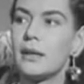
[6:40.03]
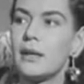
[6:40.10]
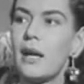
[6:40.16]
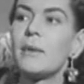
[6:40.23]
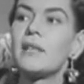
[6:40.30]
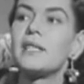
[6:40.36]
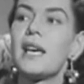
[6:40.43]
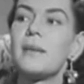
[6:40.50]
A
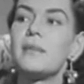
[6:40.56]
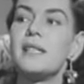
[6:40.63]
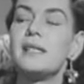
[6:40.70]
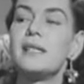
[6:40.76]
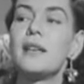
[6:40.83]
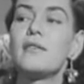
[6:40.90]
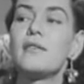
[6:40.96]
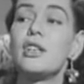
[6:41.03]
couple of times he
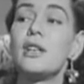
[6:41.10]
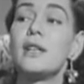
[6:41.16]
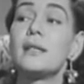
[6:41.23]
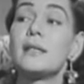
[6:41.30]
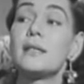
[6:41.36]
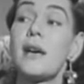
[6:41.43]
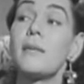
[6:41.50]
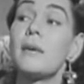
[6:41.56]
said if she
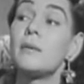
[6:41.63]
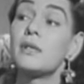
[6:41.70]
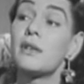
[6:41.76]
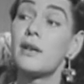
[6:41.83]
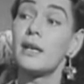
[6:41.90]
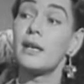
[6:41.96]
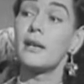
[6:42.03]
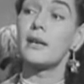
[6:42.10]
didn't stop, he was
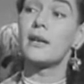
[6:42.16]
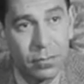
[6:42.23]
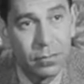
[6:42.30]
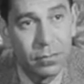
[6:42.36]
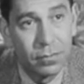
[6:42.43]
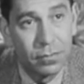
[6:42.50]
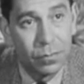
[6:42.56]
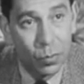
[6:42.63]
going to kill her.
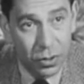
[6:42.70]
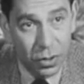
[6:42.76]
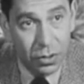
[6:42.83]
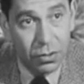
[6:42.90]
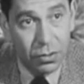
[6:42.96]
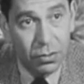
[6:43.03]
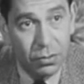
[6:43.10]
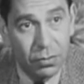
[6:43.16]
Was it
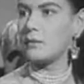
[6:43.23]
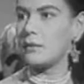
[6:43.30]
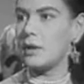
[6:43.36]
true?